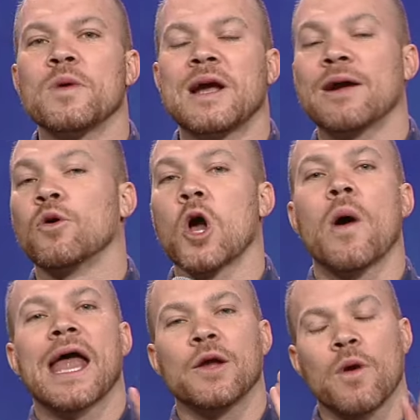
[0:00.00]
we go
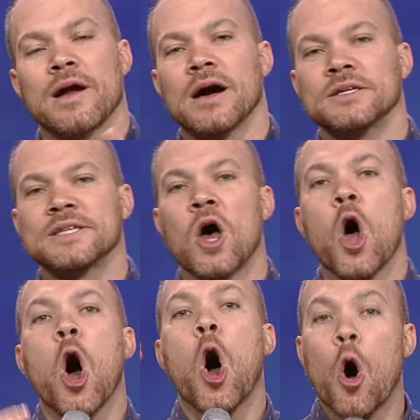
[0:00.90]
anywhere else.
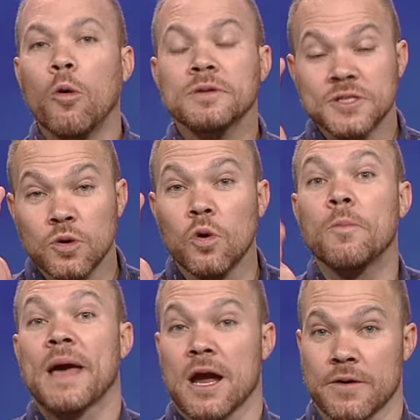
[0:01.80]

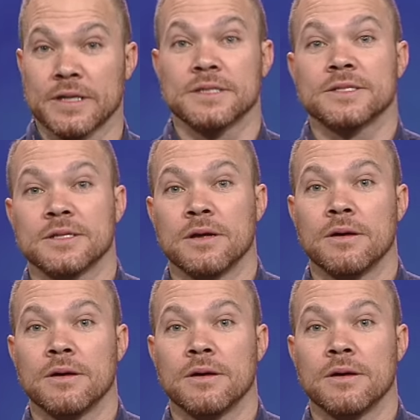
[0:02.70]
Homeschool parents,